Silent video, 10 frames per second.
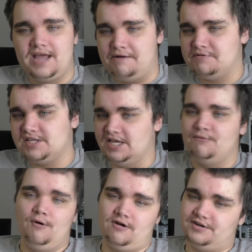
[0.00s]

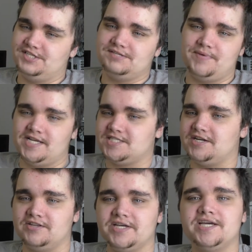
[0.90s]
everything works,
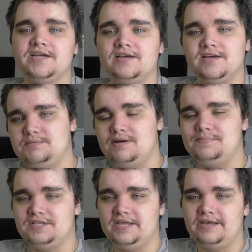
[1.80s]
basically. You might
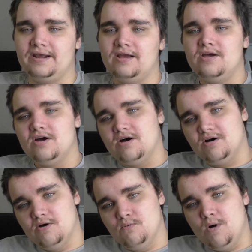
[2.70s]
be thinking,
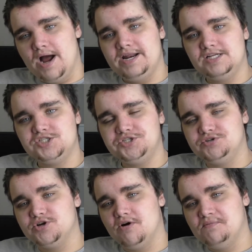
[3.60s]
oh, why didn't you
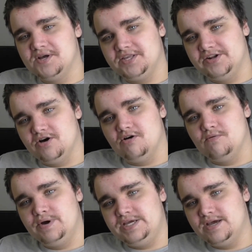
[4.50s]
go with an
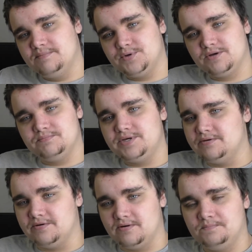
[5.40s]
OEM
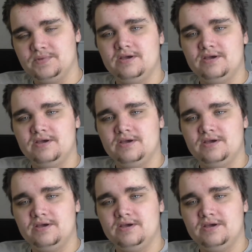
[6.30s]
computer?